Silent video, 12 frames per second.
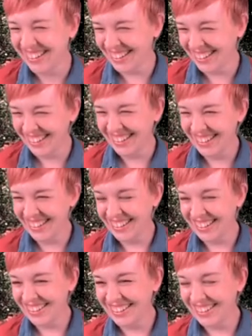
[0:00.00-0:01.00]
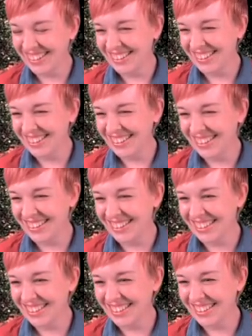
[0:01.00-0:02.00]

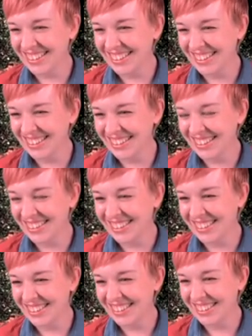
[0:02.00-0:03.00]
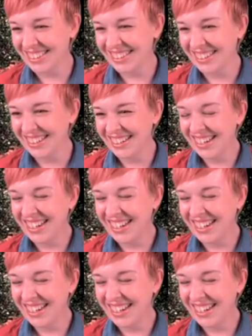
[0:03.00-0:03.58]
(silent)